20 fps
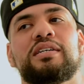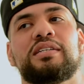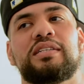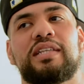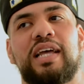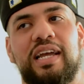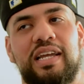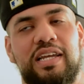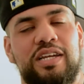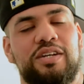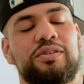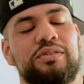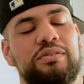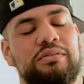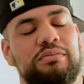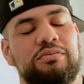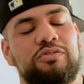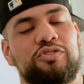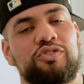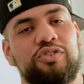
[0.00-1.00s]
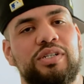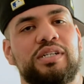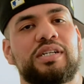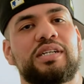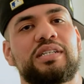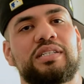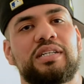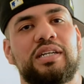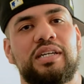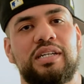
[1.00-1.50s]
that he'll treat
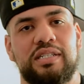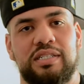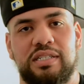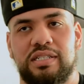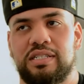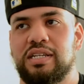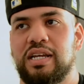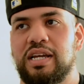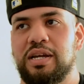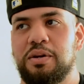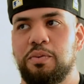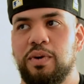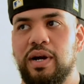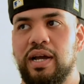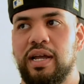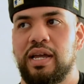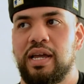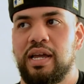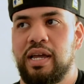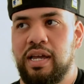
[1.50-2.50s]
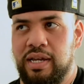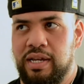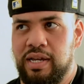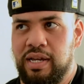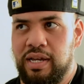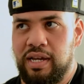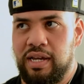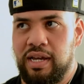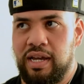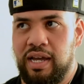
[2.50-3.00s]
his kids the same way.
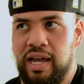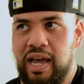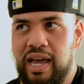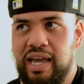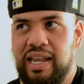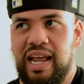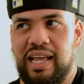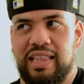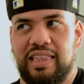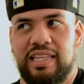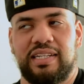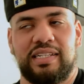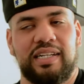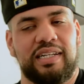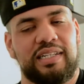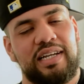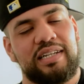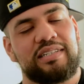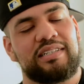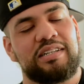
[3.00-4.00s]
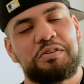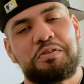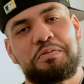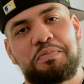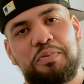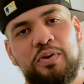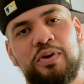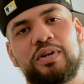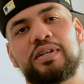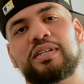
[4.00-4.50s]
And I think that that's so
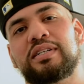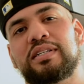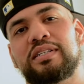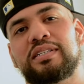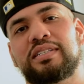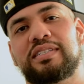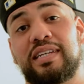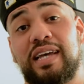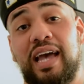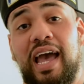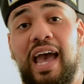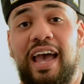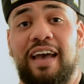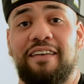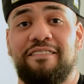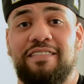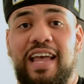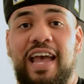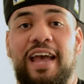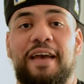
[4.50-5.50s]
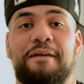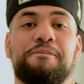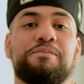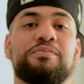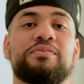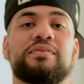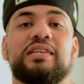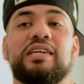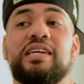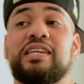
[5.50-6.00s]
important to have that
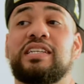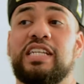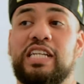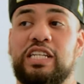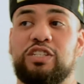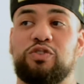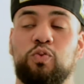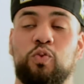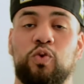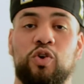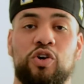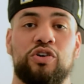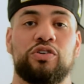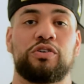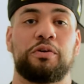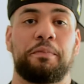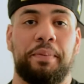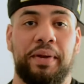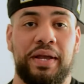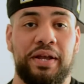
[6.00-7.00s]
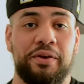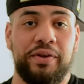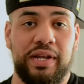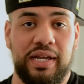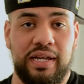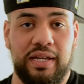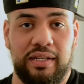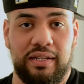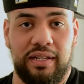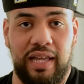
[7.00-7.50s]
in this world,
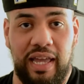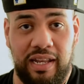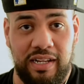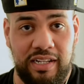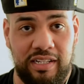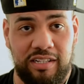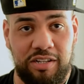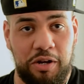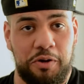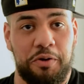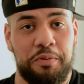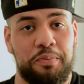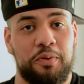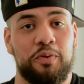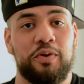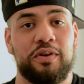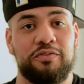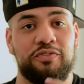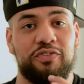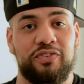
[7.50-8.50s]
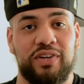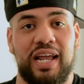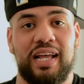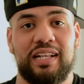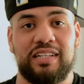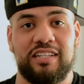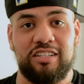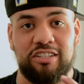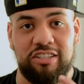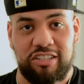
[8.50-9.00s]
period. And it's so important for
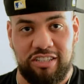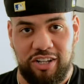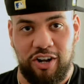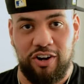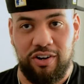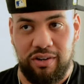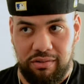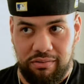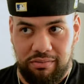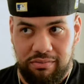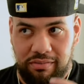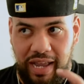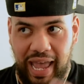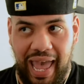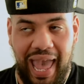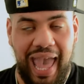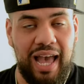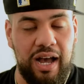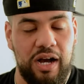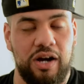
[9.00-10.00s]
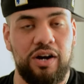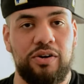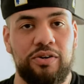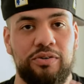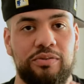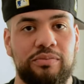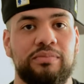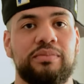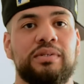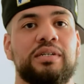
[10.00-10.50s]
that to start at home,